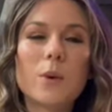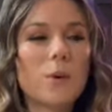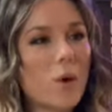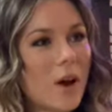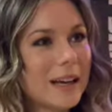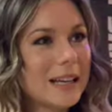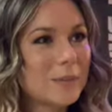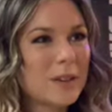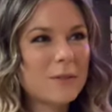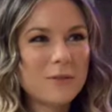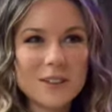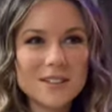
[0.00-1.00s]
we're working, but
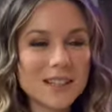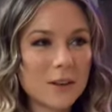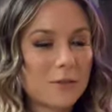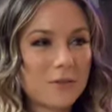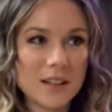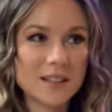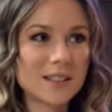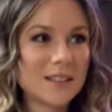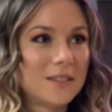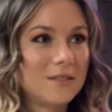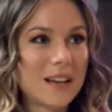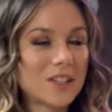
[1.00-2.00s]
it feels like a fun
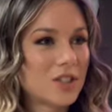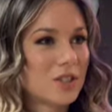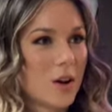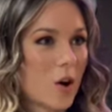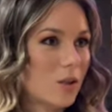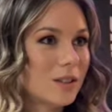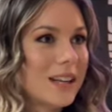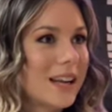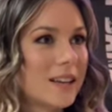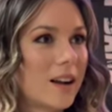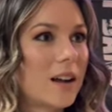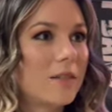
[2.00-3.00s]
little adventure
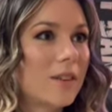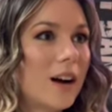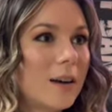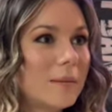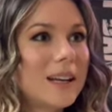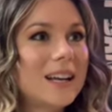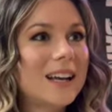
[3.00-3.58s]
holiday kind of vibe.